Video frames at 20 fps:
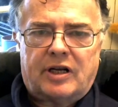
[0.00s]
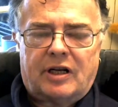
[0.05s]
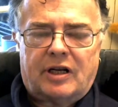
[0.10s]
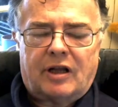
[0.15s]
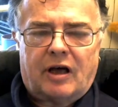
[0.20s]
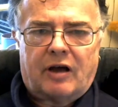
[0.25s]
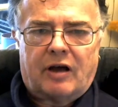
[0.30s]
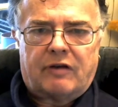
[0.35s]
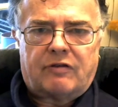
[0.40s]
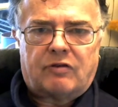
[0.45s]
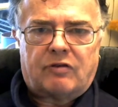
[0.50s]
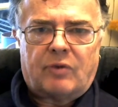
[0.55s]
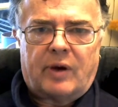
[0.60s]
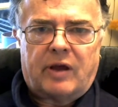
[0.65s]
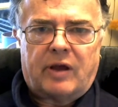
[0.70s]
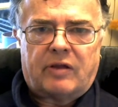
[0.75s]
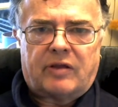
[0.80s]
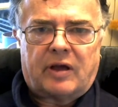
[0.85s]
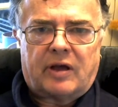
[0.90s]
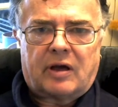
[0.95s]
in life where
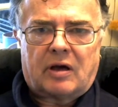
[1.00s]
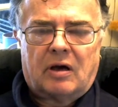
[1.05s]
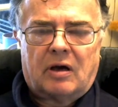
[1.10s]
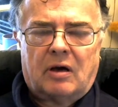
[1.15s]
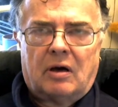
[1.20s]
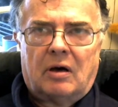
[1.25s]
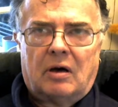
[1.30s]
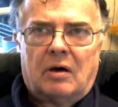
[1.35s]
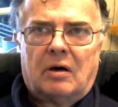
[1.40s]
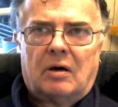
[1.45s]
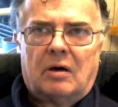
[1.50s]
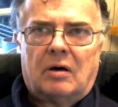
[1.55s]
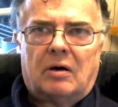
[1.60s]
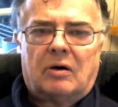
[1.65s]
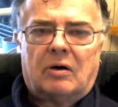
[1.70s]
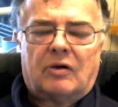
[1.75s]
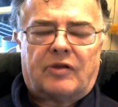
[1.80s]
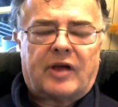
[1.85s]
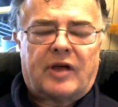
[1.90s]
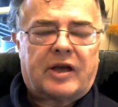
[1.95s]
you think,
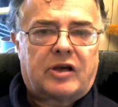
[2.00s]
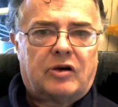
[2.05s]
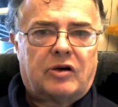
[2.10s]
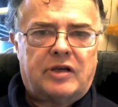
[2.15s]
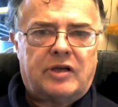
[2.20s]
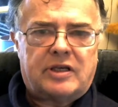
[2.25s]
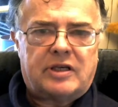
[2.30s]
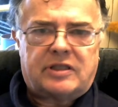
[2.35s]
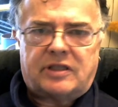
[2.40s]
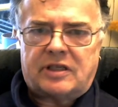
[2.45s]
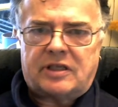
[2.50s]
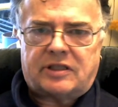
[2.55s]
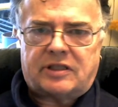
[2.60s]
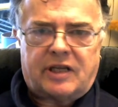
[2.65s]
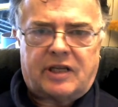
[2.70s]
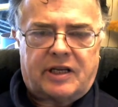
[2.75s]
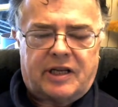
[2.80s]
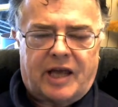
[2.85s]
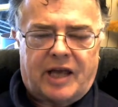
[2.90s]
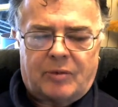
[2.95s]
oh, thank goodness this
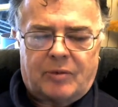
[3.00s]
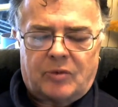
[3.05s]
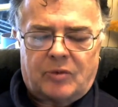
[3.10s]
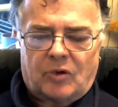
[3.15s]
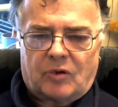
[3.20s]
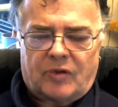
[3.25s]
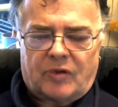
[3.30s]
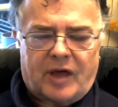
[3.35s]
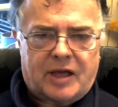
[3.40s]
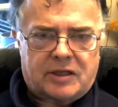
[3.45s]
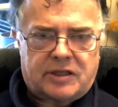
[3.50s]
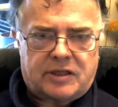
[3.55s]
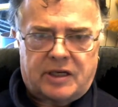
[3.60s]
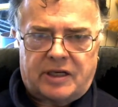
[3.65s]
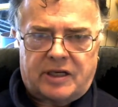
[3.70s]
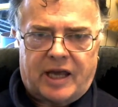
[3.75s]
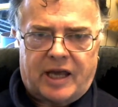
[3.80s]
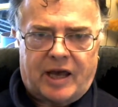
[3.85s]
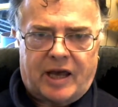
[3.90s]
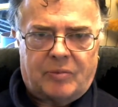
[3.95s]
didn't happen, or that
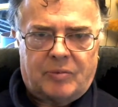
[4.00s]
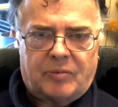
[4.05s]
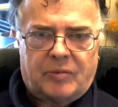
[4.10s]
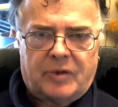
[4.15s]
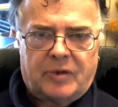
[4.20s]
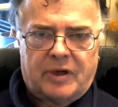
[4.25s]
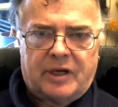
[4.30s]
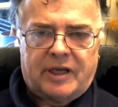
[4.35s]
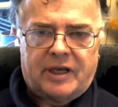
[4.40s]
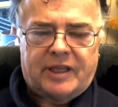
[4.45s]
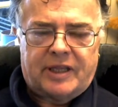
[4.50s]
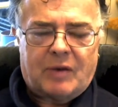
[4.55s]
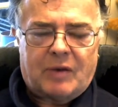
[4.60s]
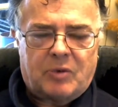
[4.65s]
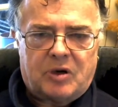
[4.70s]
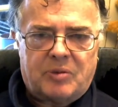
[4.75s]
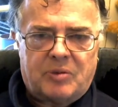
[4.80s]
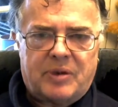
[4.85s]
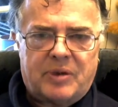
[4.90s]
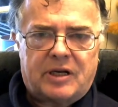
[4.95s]
didn't happen. That
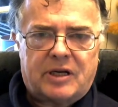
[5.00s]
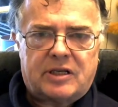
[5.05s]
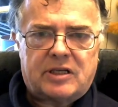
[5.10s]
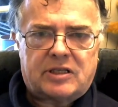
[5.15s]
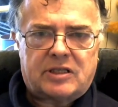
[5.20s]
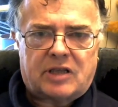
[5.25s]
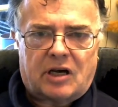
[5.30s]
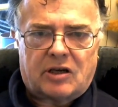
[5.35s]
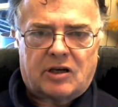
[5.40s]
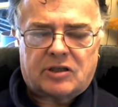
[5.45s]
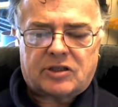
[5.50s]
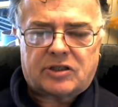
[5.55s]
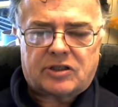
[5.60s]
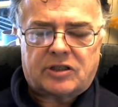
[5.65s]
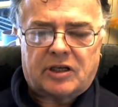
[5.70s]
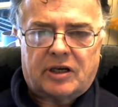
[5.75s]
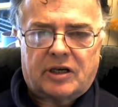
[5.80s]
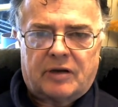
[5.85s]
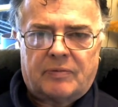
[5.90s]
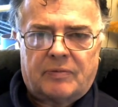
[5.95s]
would have been a disaster.